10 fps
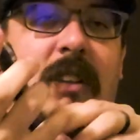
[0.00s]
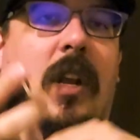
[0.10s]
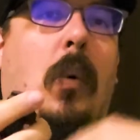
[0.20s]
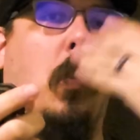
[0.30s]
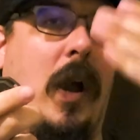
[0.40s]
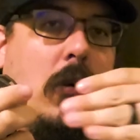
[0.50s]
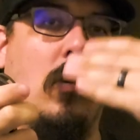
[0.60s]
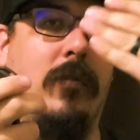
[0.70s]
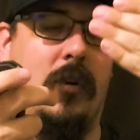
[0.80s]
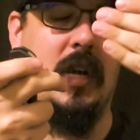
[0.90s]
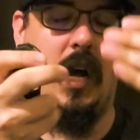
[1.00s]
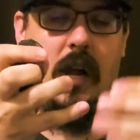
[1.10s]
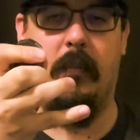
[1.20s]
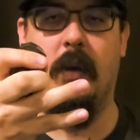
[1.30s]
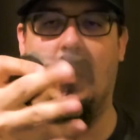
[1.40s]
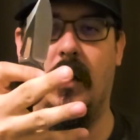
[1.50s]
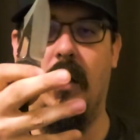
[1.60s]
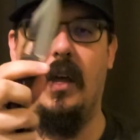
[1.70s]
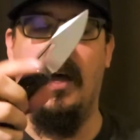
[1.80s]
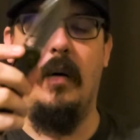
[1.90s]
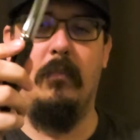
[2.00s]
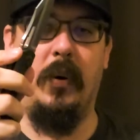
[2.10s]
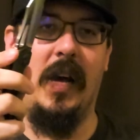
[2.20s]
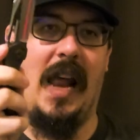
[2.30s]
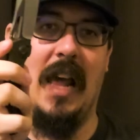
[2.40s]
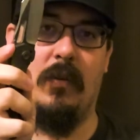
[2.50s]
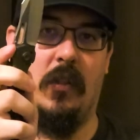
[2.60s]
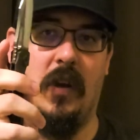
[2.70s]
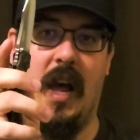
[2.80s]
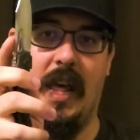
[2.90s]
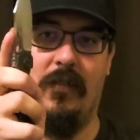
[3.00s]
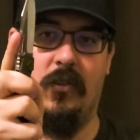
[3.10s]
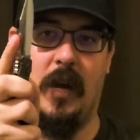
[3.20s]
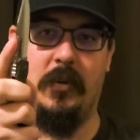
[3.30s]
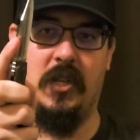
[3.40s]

it's going to wear over time. But I'd rather not have a drop